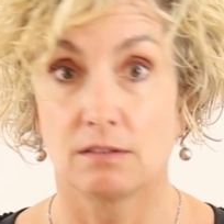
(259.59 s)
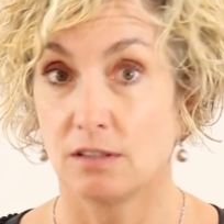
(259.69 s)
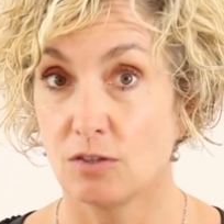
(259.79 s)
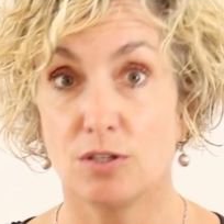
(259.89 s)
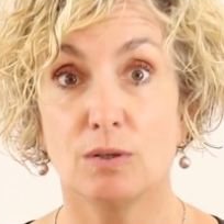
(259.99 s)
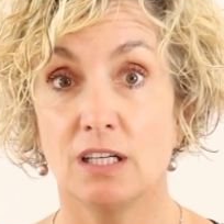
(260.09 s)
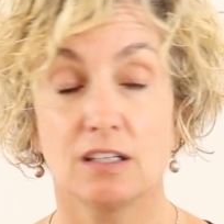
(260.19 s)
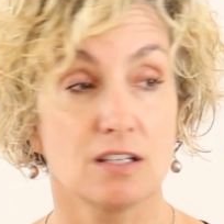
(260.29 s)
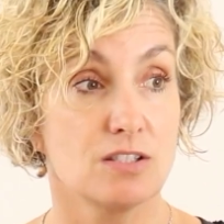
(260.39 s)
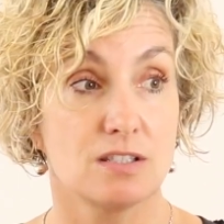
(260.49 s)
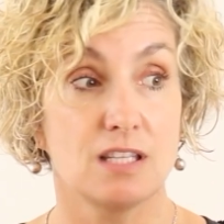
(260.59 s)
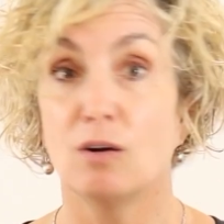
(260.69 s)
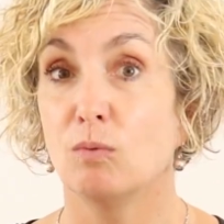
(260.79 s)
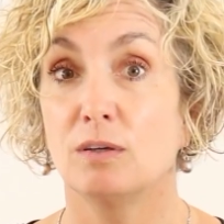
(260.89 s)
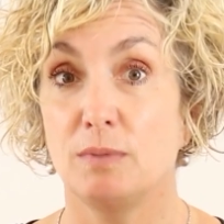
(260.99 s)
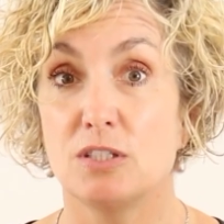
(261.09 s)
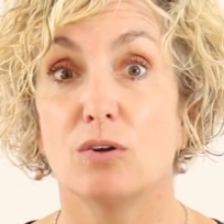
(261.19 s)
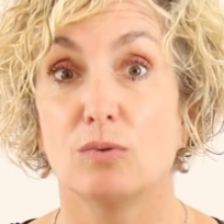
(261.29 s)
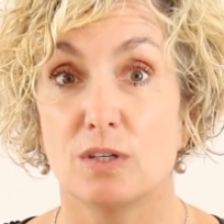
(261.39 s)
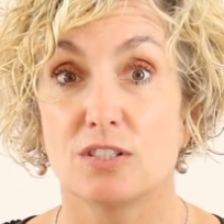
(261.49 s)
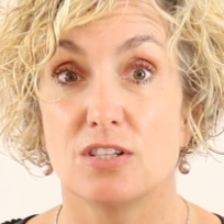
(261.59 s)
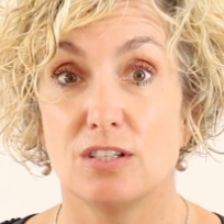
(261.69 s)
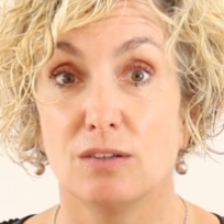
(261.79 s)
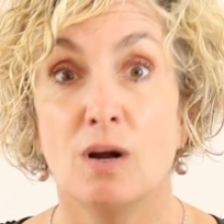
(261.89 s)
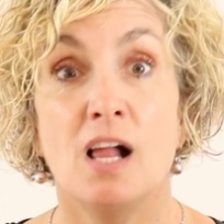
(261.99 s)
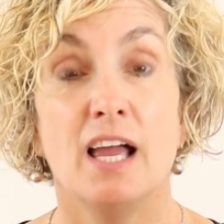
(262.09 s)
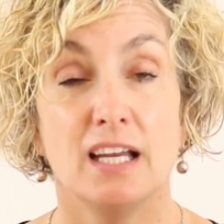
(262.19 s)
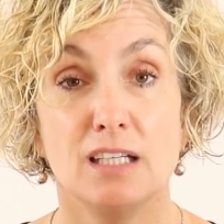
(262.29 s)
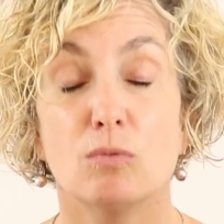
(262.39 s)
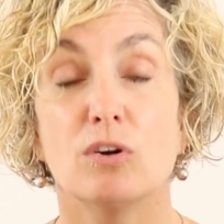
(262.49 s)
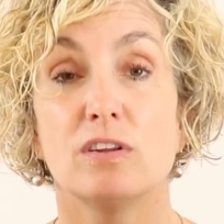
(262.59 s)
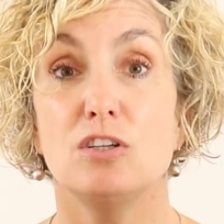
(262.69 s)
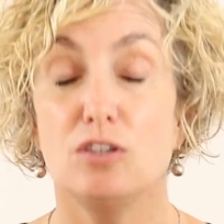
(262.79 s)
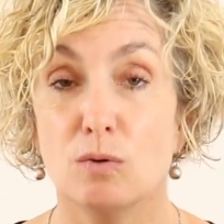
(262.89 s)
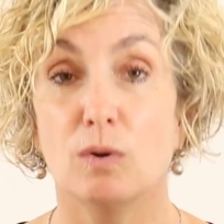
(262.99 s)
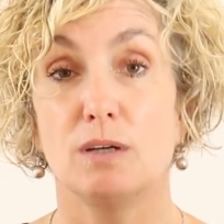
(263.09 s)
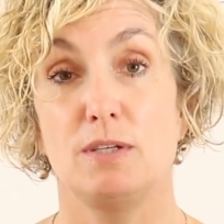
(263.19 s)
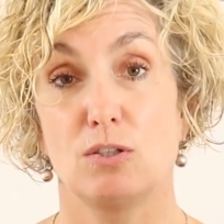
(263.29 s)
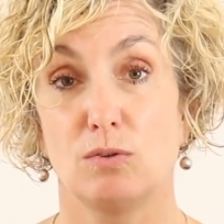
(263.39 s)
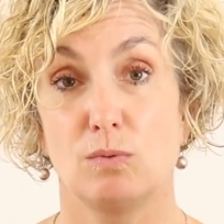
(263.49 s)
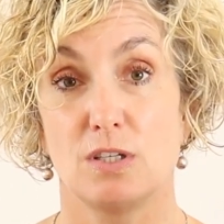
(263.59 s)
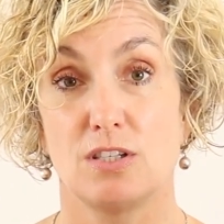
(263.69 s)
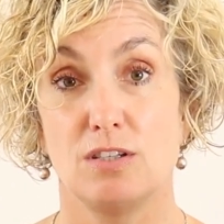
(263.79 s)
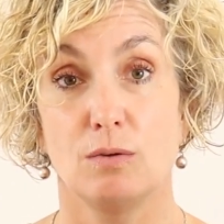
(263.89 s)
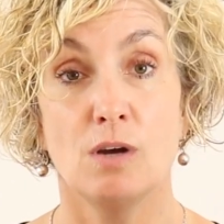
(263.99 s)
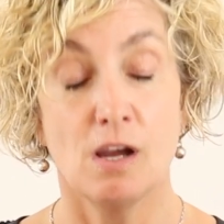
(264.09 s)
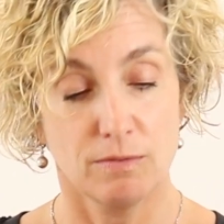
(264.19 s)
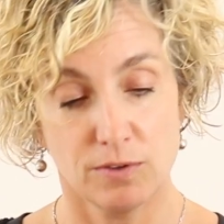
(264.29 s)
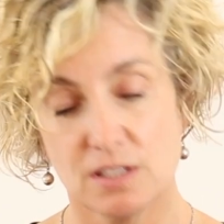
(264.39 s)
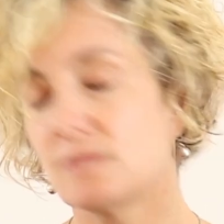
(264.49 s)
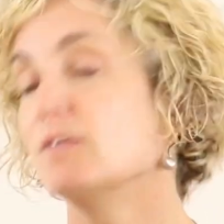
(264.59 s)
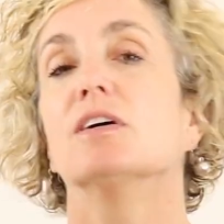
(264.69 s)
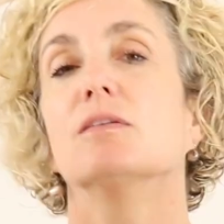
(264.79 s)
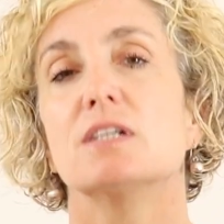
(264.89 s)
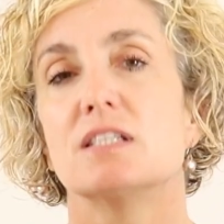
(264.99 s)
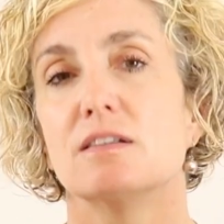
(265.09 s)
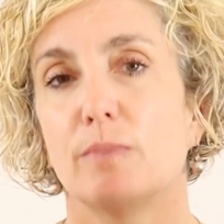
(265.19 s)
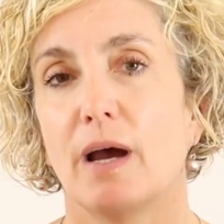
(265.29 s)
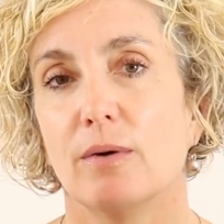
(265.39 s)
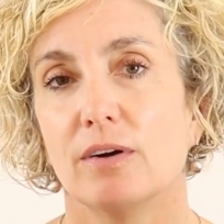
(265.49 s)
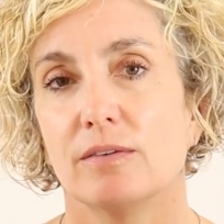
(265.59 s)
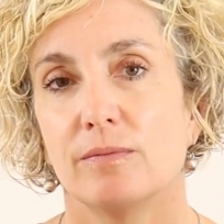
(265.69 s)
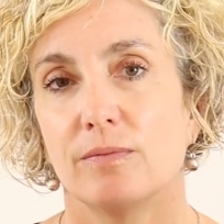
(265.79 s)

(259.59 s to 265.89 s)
They're doing it because they don't want to be told what to do any more than you want to be told what to do, for this very reason of power.